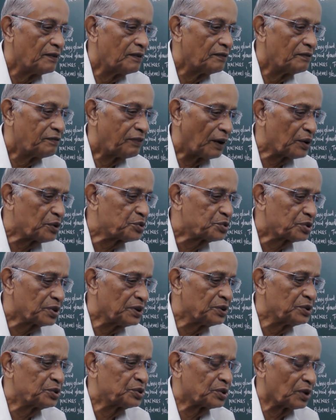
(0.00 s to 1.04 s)

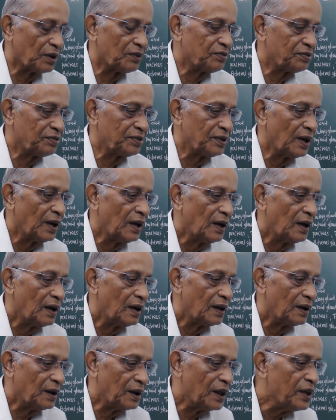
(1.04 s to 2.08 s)
functions of
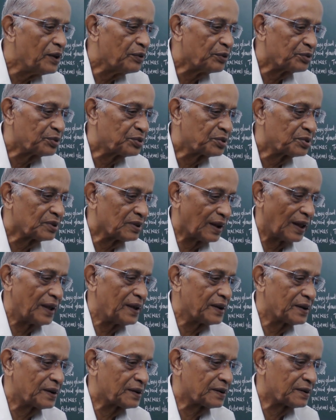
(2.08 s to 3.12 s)
leaves
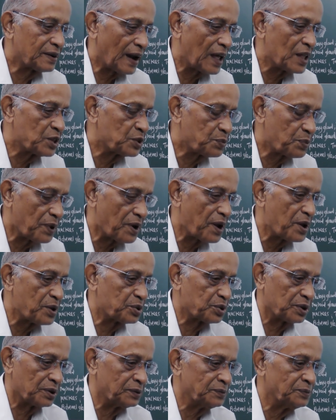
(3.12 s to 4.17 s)
like
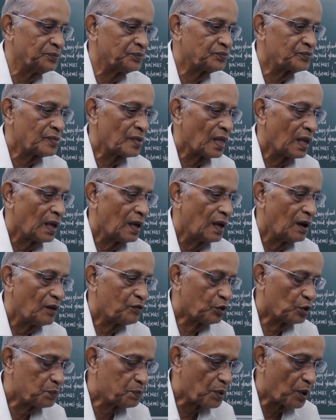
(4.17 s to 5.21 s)
transpiration,
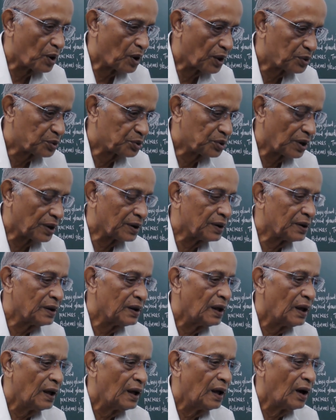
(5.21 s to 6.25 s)
food production,
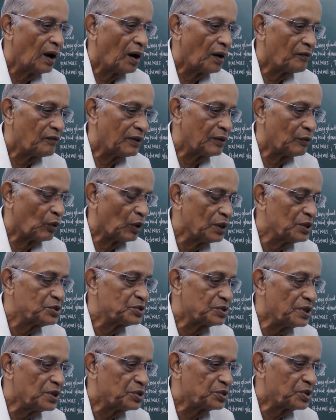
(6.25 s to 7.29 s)
once
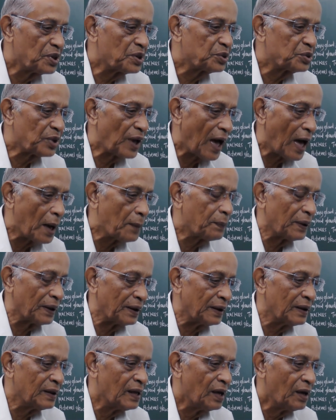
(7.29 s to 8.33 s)
these things
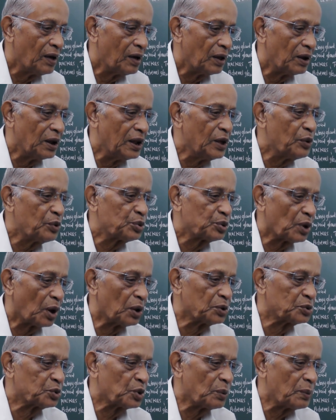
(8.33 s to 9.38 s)
happen, leaves
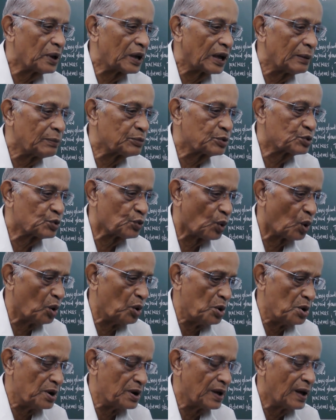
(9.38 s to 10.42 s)
also becomes
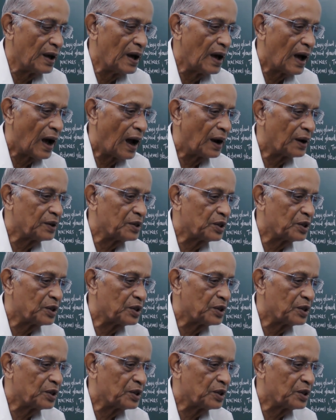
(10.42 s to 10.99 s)
old, and